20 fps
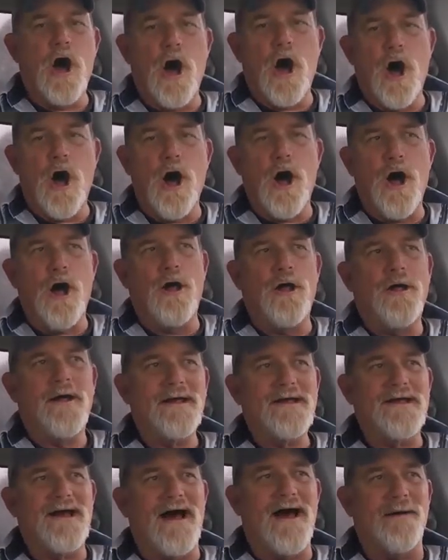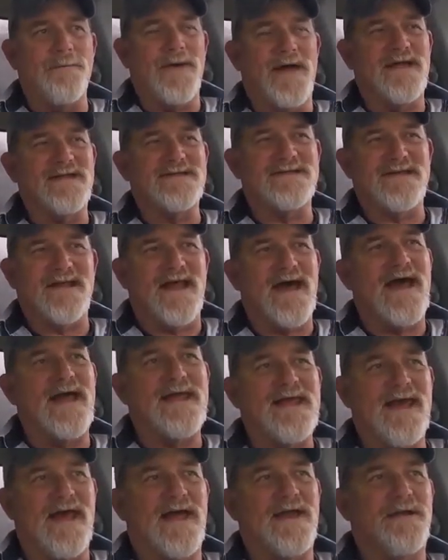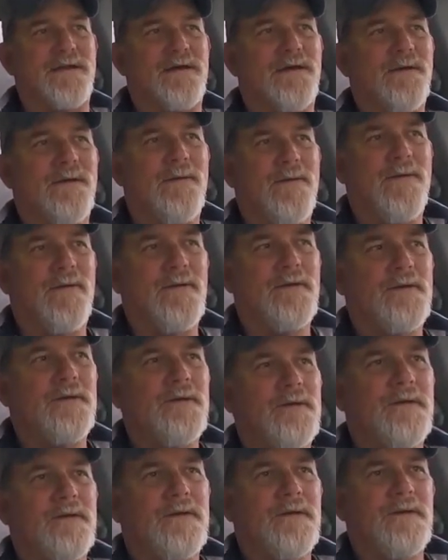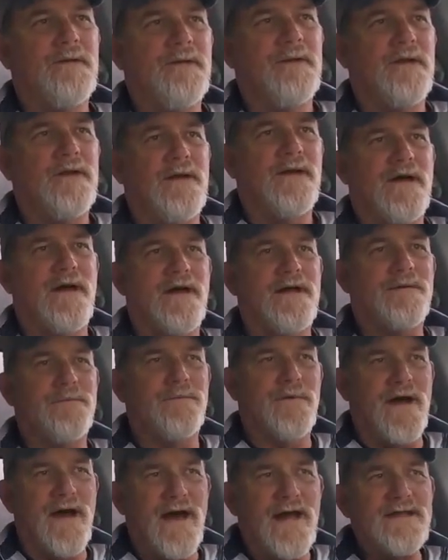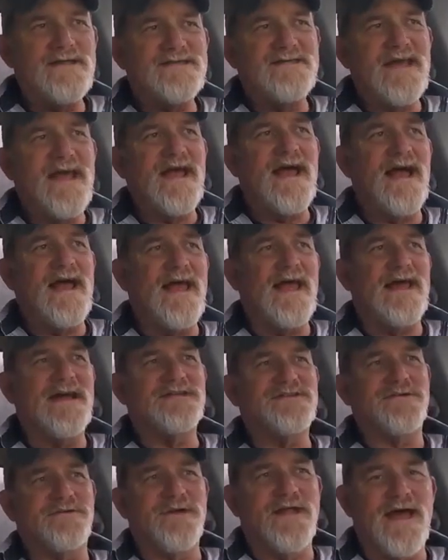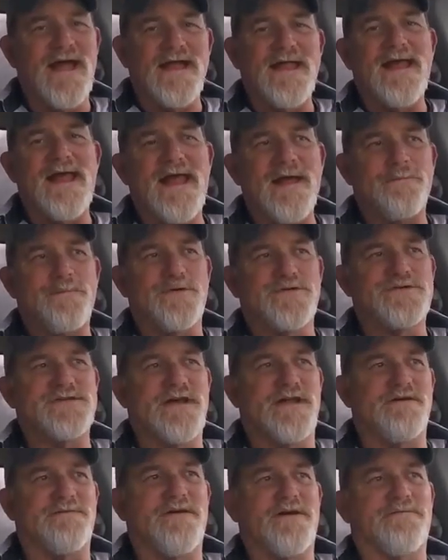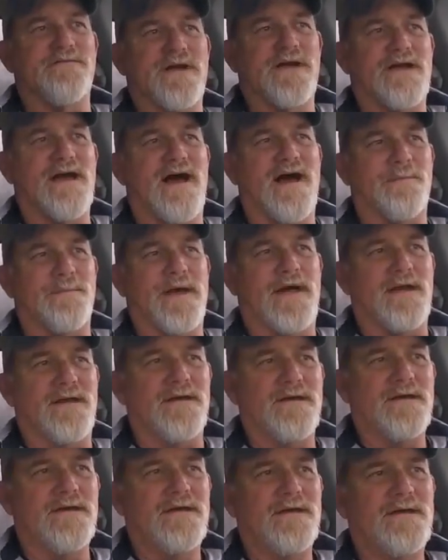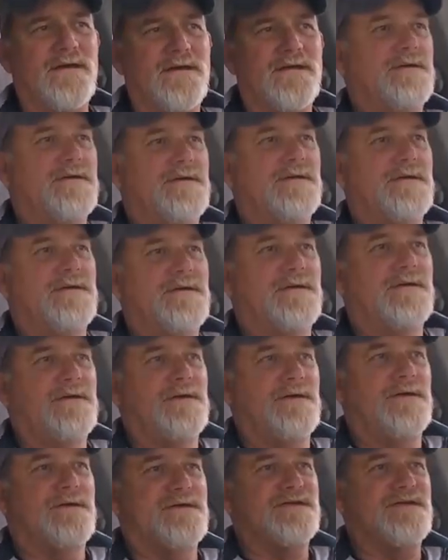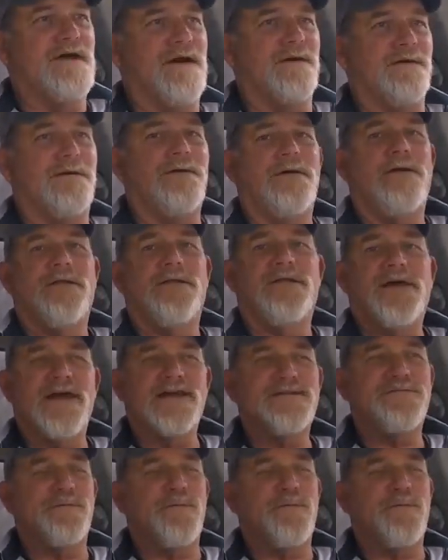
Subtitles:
all comments that I can. I'd say I answer 98% of every comment. So, thanks